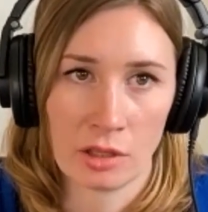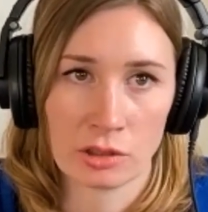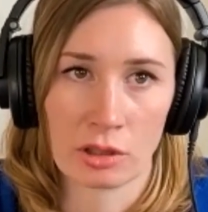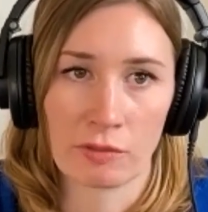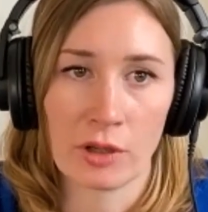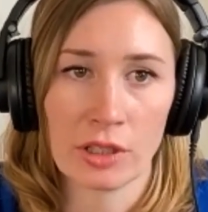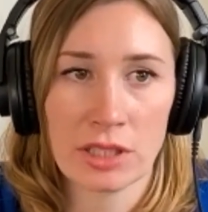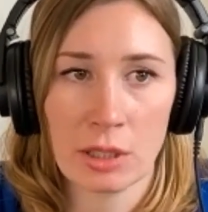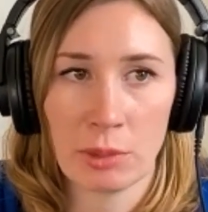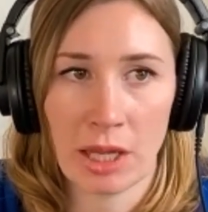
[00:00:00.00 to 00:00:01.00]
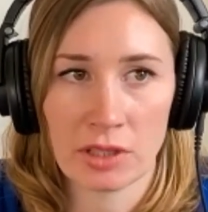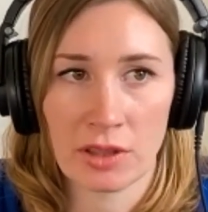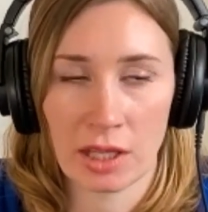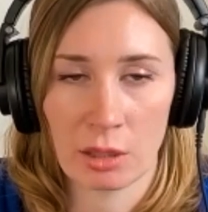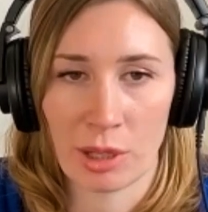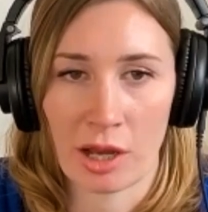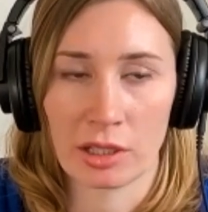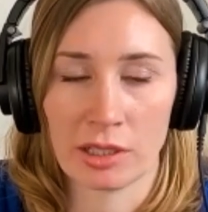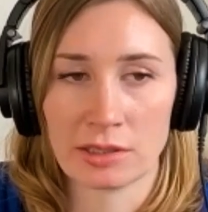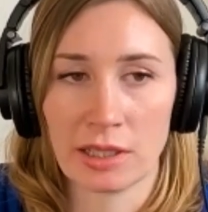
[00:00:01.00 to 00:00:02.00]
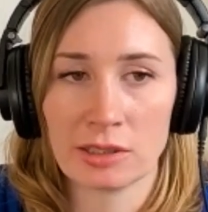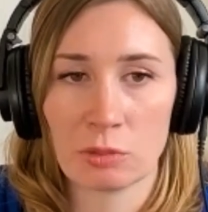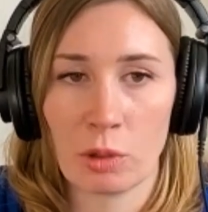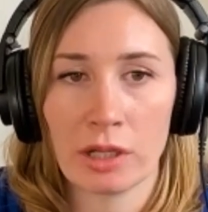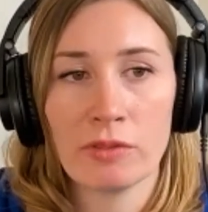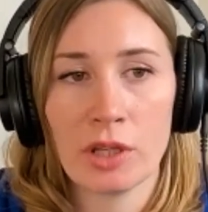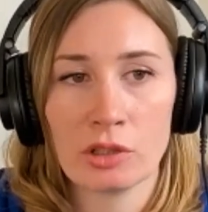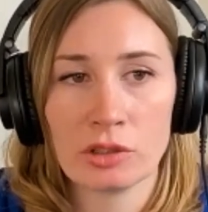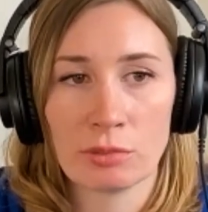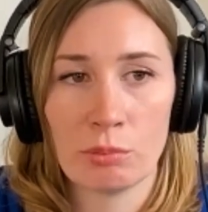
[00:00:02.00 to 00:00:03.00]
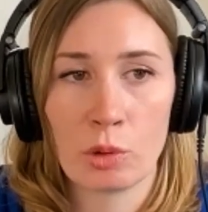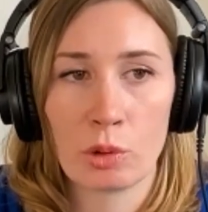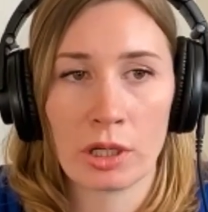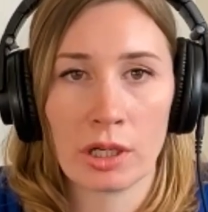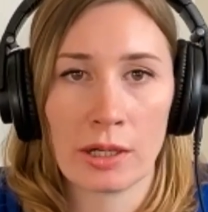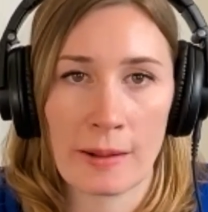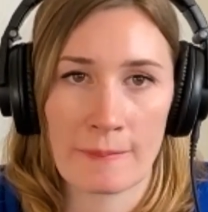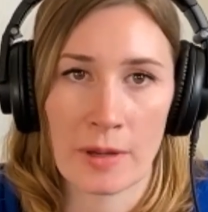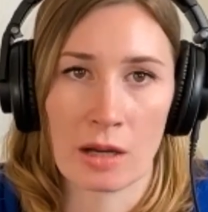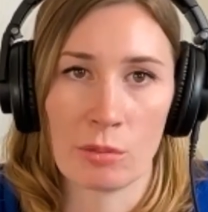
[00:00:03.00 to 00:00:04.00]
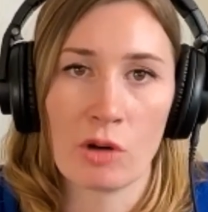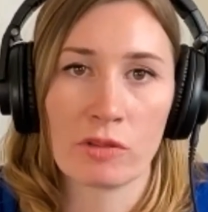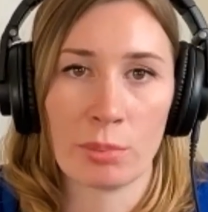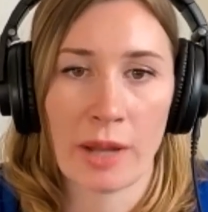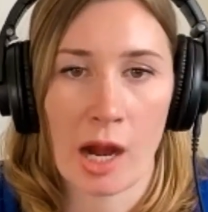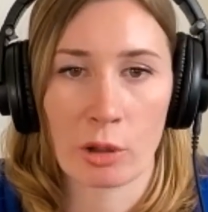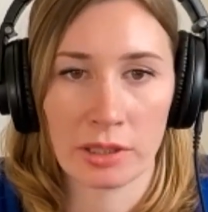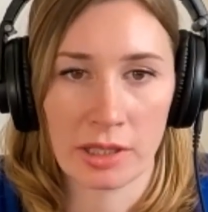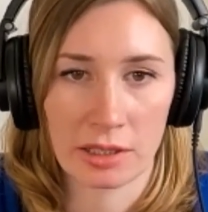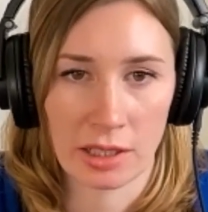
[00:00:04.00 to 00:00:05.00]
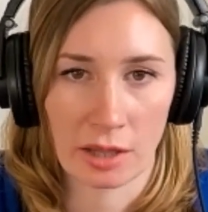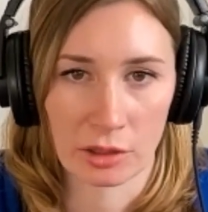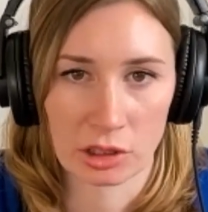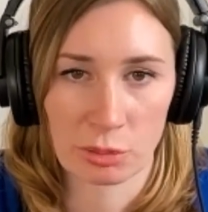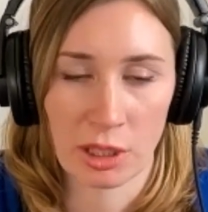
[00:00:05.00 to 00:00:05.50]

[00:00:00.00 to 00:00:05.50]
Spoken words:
So the first thing we have to think about is one of those more overpowering than the others?